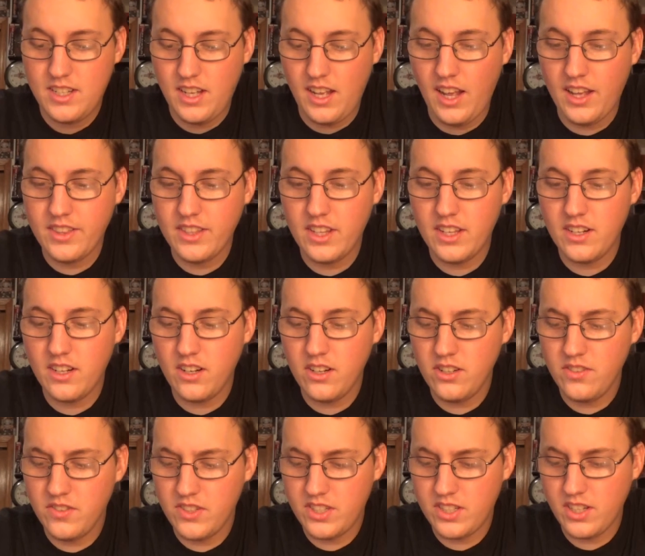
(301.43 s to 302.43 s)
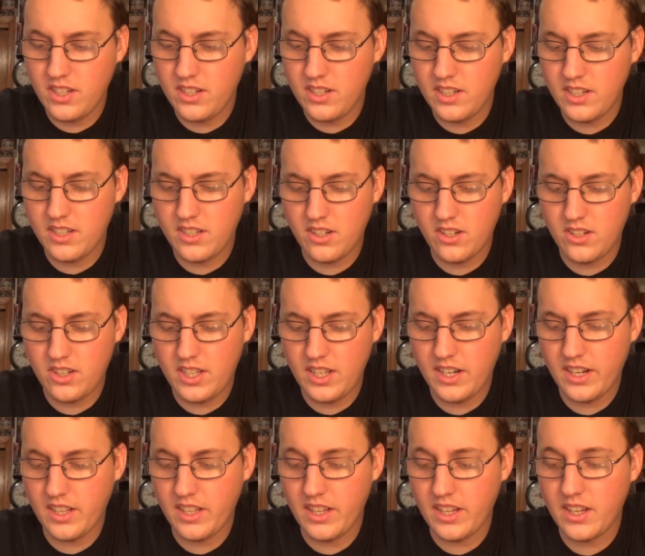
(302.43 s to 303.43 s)
And then all of a sudden it starts
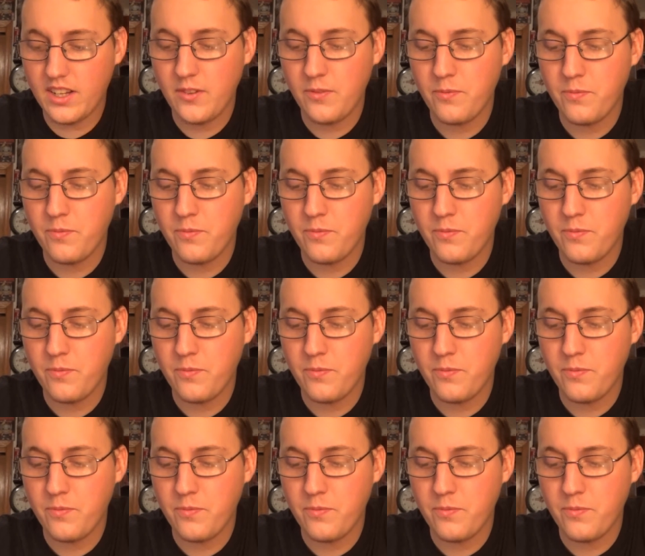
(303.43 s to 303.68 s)
getting like